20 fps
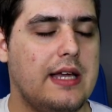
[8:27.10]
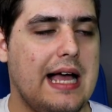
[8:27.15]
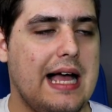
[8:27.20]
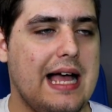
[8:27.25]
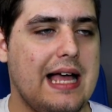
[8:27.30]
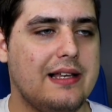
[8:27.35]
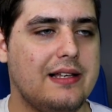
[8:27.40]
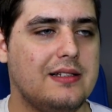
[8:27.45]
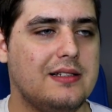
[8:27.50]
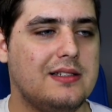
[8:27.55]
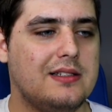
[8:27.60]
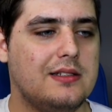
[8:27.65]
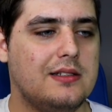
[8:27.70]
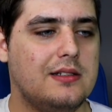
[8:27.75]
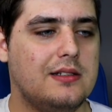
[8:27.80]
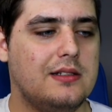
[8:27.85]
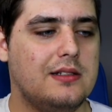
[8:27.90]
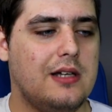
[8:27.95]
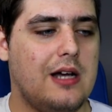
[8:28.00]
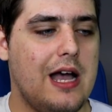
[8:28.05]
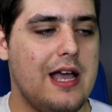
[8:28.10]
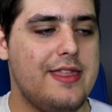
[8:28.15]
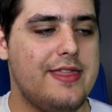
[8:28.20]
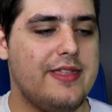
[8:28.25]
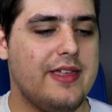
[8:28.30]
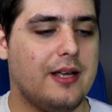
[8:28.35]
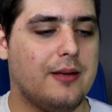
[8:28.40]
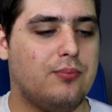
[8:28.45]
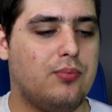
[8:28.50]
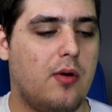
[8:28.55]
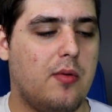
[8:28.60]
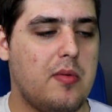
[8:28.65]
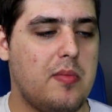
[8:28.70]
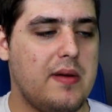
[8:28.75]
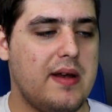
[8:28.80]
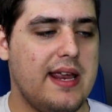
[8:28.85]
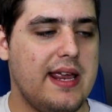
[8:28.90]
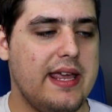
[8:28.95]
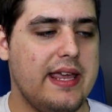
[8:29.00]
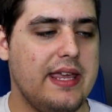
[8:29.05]
And I think
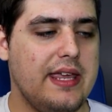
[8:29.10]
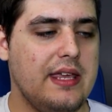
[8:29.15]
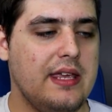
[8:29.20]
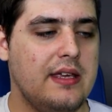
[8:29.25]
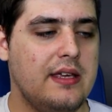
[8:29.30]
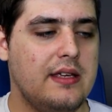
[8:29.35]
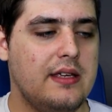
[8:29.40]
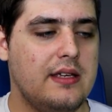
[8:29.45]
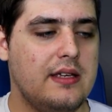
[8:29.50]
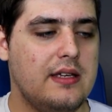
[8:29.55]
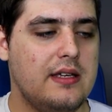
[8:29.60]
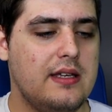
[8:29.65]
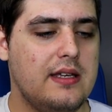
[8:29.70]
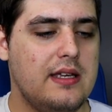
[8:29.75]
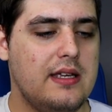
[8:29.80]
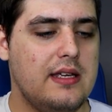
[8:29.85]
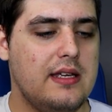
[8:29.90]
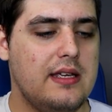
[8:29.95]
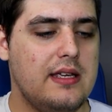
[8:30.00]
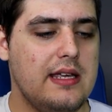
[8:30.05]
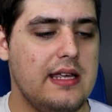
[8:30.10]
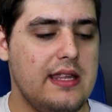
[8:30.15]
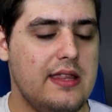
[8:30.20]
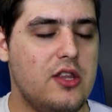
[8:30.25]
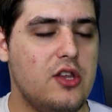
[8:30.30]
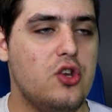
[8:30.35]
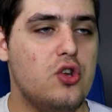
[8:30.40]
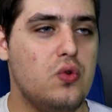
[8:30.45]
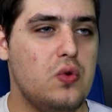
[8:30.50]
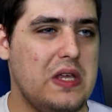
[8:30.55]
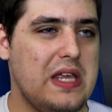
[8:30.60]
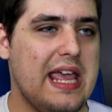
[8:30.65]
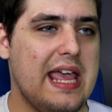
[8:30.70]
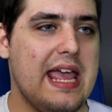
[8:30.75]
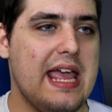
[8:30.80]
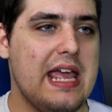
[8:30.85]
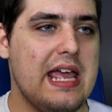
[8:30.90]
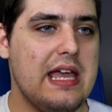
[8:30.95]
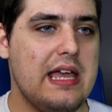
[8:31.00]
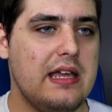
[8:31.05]
probably in the new
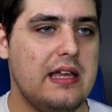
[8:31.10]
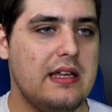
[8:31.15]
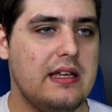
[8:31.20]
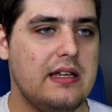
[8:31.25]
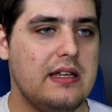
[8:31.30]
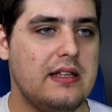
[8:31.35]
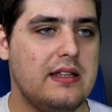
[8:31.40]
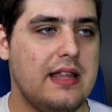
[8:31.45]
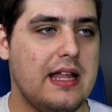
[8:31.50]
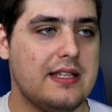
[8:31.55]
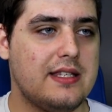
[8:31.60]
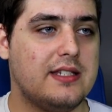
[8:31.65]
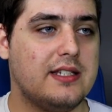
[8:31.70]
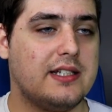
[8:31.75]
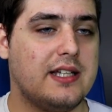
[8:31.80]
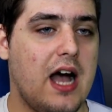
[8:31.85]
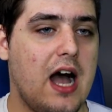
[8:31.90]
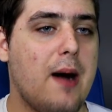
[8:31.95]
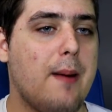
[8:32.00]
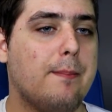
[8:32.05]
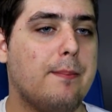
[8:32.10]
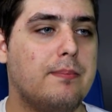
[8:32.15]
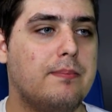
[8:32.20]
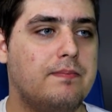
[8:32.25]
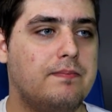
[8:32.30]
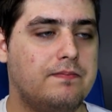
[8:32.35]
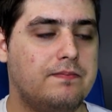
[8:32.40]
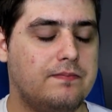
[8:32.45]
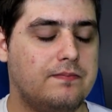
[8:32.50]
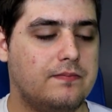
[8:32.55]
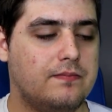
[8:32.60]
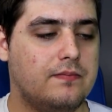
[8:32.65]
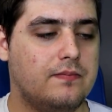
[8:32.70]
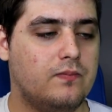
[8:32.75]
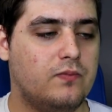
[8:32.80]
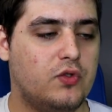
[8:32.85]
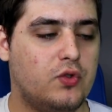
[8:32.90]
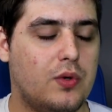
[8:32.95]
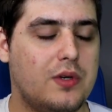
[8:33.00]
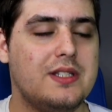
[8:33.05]
year that's to come,
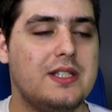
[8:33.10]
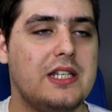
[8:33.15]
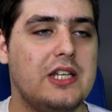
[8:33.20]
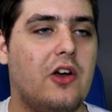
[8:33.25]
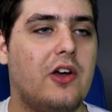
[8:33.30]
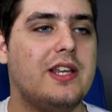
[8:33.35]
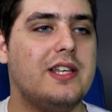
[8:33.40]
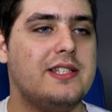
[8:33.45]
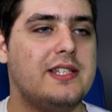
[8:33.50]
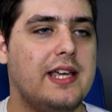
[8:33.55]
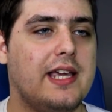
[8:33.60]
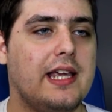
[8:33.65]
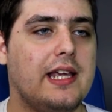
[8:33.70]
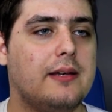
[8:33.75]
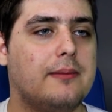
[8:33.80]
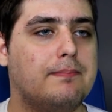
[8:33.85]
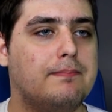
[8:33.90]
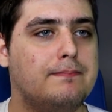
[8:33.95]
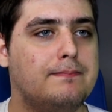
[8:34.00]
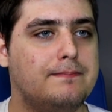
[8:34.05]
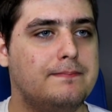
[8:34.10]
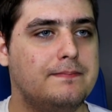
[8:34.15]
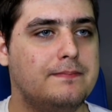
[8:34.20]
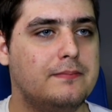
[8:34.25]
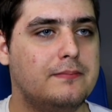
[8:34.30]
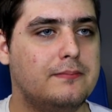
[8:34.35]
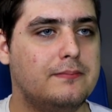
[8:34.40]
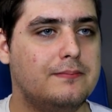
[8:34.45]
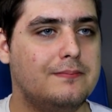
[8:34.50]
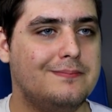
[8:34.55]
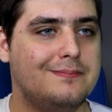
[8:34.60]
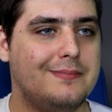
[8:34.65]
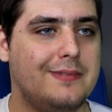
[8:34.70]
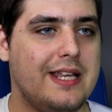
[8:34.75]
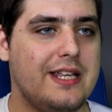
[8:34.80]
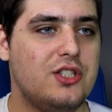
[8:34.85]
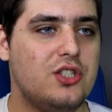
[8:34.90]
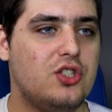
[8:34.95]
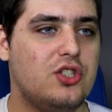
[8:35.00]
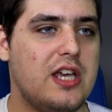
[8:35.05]
2019,
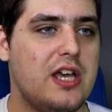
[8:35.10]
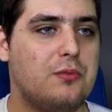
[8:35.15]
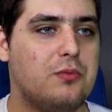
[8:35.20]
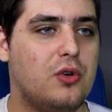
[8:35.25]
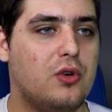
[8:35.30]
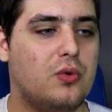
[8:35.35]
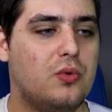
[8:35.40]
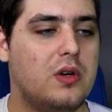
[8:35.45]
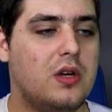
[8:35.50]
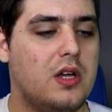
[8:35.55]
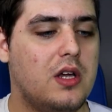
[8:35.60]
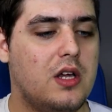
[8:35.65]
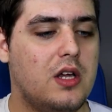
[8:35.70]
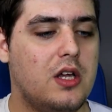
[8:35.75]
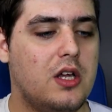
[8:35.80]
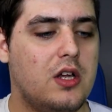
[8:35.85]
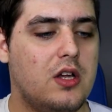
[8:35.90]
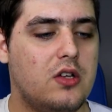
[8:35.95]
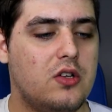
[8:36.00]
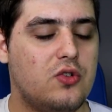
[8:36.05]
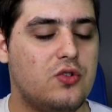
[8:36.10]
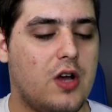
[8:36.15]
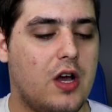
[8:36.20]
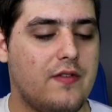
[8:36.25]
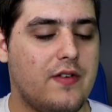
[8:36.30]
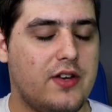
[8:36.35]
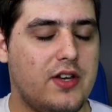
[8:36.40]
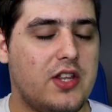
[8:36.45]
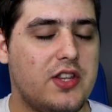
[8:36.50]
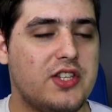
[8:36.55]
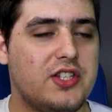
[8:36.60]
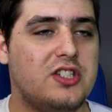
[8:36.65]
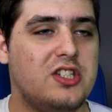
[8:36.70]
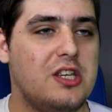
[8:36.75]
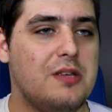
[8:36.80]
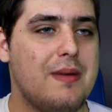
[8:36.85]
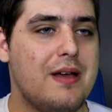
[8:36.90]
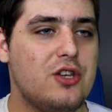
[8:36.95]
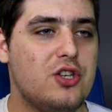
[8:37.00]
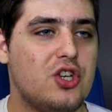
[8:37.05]
LaZeR JET will drive another
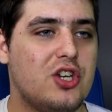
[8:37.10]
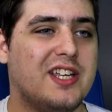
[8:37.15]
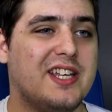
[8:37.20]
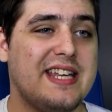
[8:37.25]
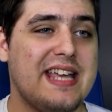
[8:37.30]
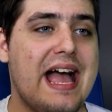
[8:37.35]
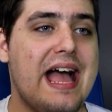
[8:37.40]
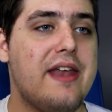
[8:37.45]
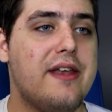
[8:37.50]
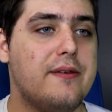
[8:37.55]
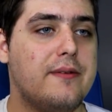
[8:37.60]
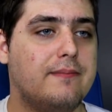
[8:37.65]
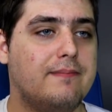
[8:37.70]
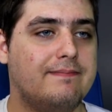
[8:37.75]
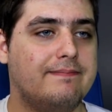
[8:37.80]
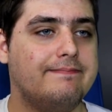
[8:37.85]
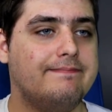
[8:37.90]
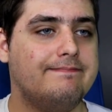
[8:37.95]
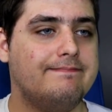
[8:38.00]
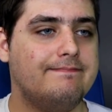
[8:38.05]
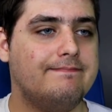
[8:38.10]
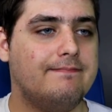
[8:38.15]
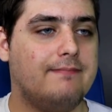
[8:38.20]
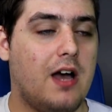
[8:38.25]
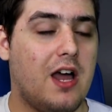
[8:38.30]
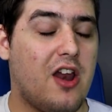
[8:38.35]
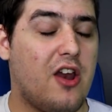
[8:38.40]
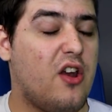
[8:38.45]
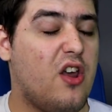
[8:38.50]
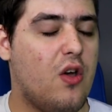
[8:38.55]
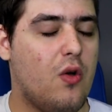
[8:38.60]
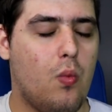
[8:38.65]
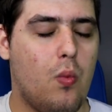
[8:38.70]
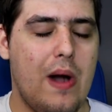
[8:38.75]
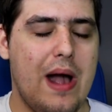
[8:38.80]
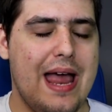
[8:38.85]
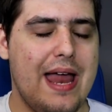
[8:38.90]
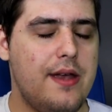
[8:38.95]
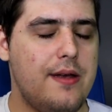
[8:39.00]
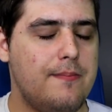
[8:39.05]
steam engine again. I don't know
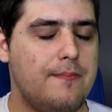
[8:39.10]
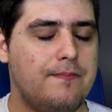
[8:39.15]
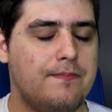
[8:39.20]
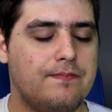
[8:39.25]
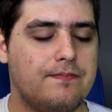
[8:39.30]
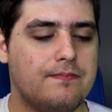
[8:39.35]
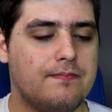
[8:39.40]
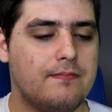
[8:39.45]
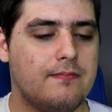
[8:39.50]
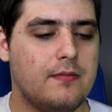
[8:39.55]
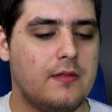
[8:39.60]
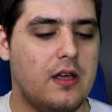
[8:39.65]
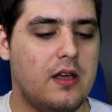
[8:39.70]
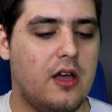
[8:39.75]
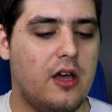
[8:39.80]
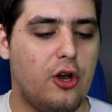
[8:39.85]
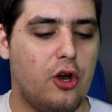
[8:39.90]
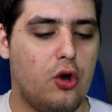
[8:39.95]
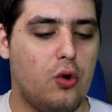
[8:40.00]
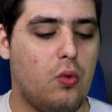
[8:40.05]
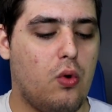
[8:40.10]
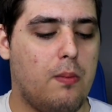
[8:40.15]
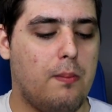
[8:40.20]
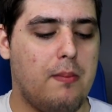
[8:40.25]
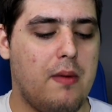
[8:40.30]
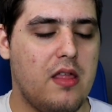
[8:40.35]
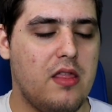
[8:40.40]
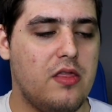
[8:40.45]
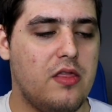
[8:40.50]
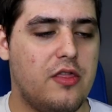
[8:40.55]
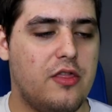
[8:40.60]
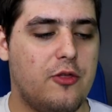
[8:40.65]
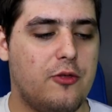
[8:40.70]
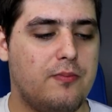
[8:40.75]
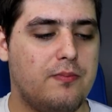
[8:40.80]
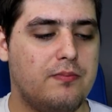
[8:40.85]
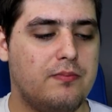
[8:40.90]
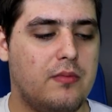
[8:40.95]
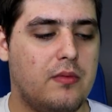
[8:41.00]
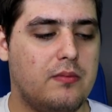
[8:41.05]
when, I don't know what month,
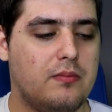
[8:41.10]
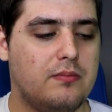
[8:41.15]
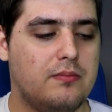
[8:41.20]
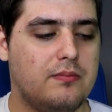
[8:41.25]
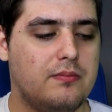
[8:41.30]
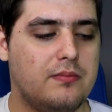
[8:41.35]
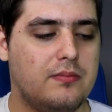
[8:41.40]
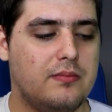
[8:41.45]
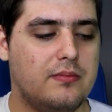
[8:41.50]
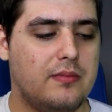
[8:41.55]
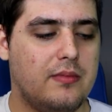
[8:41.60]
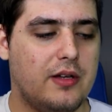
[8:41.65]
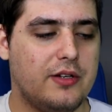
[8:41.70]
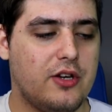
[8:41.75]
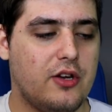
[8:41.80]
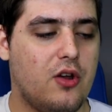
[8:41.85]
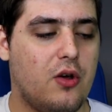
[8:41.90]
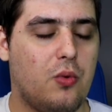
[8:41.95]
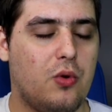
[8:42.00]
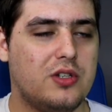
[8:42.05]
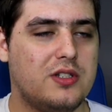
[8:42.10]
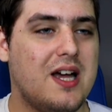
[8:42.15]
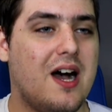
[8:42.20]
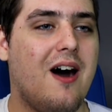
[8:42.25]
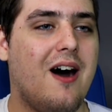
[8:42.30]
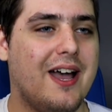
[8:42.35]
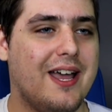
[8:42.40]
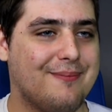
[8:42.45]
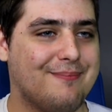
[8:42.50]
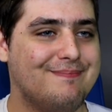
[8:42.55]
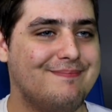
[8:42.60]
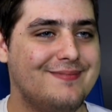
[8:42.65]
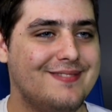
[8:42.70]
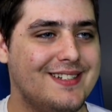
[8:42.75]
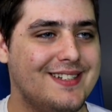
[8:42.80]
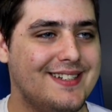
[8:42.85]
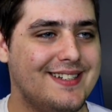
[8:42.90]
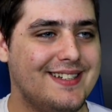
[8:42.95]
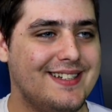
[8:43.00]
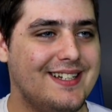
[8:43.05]
I don't know what time,
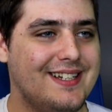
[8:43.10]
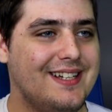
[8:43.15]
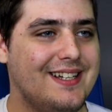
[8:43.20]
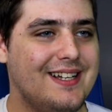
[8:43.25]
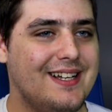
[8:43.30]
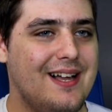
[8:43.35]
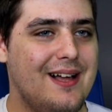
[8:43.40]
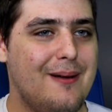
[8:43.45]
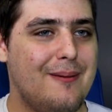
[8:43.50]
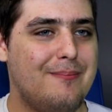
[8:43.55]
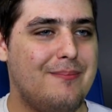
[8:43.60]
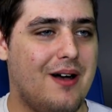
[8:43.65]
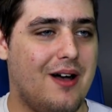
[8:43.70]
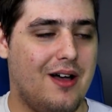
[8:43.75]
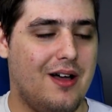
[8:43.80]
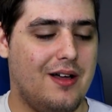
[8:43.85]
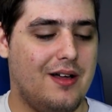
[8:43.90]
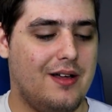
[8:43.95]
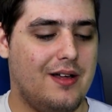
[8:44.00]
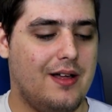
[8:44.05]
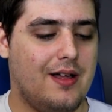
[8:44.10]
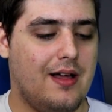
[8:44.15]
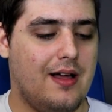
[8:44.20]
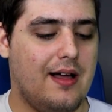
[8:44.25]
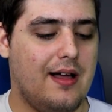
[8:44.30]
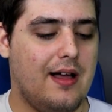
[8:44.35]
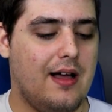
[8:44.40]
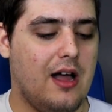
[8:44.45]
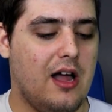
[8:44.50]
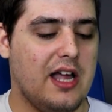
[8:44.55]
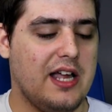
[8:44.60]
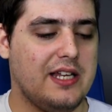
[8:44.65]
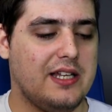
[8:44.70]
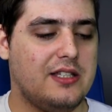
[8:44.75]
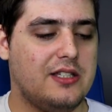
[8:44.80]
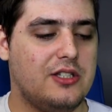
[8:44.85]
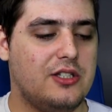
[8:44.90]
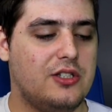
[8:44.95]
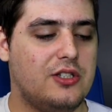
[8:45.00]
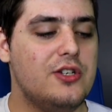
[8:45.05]
but I
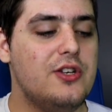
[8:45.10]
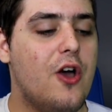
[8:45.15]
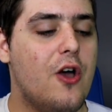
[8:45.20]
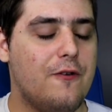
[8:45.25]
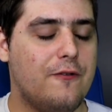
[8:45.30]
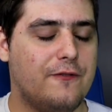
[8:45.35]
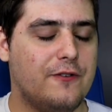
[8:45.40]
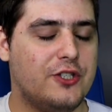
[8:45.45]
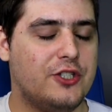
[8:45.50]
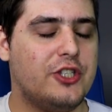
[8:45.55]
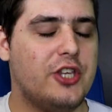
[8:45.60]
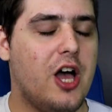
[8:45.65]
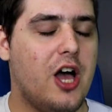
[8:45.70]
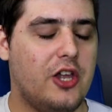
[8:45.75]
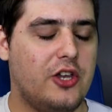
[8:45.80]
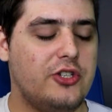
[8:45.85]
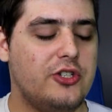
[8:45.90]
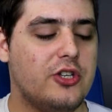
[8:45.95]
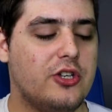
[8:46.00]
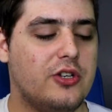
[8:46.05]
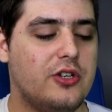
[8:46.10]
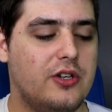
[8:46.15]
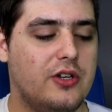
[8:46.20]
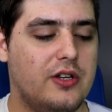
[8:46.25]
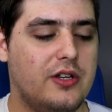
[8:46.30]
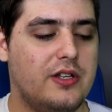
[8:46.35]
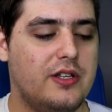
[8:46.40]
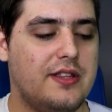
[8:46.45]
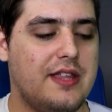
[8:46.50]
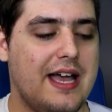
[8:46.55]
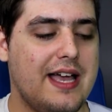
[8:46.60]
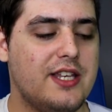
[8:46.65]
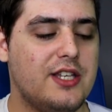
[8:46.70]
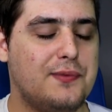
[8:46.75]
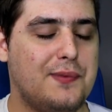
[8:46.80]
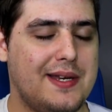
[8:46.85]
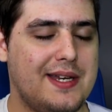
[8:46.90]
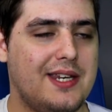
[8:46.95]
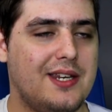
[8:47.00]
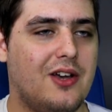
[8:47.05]
know for certain that in
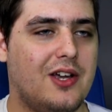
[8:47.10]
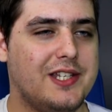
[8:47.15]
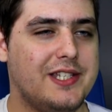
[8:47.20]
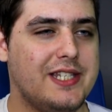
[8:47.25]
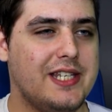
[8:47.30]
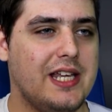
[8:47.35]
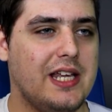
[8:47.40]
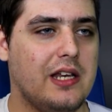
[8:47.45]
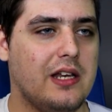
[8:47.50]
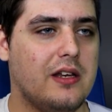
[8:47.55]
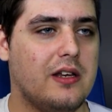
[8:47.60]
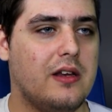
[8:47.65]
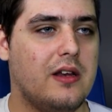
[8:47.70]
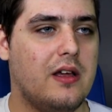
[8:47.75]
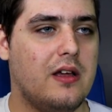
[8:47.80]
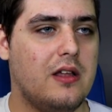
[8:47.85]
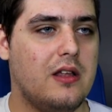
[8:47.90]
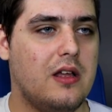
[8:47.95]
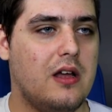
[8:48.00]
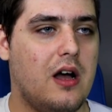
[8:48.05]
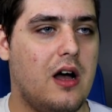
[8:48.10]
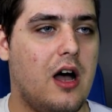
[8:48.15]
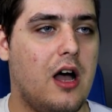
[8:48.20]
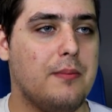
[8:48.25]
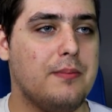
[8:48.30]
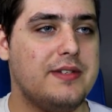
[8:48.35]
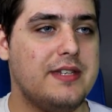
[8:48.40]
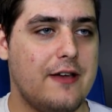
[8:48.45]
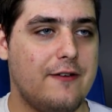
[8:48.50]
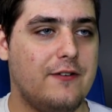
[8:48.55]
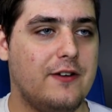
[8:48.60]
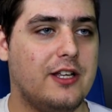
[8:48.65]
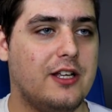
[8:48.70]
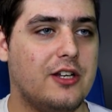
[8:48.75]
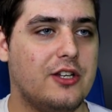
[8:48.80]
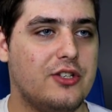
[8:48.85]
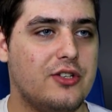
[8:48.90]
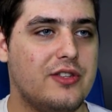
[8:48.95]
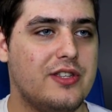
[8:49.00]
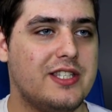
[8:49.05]
2019, I'm definitely
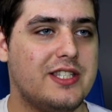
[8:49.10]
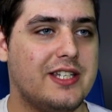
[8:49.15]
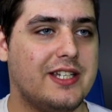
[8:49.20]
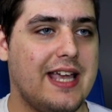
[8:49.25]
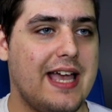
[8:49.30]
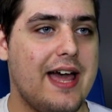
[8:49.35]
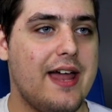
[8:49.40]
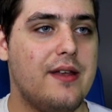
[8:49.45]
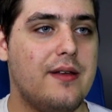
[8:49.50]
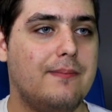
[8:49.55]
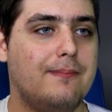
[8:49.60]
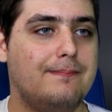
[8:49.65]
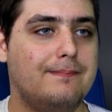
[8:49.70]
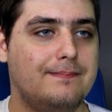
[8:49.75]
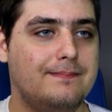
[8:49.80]
going to do this again.